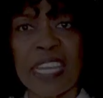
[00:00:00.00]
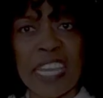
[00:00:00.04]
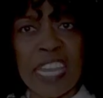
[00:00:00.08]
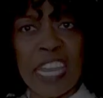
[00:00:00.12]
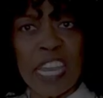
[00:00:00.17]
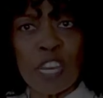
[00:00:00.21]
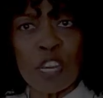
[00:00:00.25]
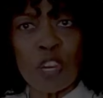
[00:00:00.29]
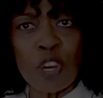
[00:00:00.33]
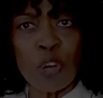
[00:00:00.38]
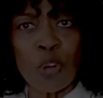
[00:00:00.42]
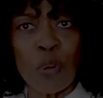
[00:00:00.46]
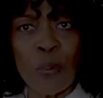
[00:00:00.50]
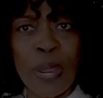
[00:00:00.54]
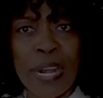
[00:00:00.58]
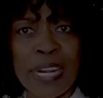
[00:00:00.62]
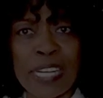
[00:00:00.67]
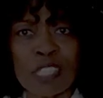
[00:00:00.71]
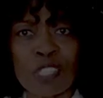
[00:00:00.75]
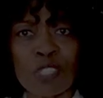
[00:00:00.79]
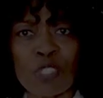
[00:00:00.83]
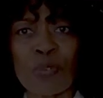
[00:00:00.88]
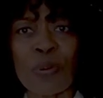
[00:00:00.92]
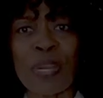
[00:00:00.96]
Get your
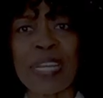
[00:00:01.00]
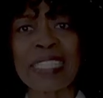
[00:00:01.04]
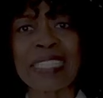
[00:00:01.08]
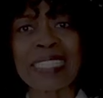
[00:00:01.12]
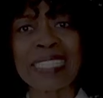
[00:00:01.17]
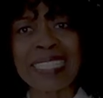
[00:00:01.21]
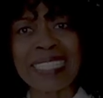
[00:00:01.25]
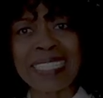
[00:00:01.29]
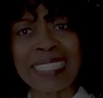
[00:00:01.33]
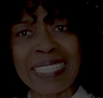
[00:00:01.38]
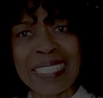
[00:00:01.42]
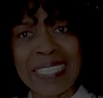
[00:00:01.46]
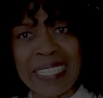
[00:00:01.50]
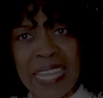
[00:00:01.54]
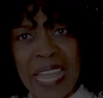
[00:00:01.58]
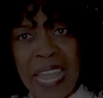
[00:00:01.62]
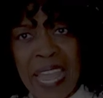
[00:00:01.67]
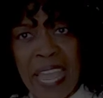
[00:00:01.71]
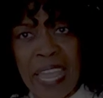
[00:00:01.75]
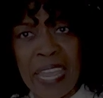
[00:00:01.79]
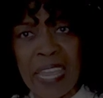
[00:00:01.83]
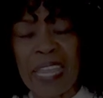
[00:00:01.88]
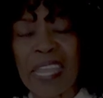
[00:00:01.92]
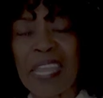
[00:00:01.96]
credit straight
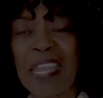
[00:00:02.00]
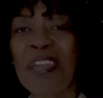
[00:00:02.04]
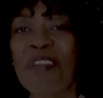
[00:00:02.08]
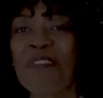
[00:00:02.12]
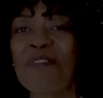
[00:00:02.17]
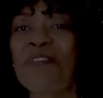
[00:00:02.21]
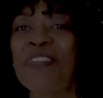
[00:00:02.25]
today.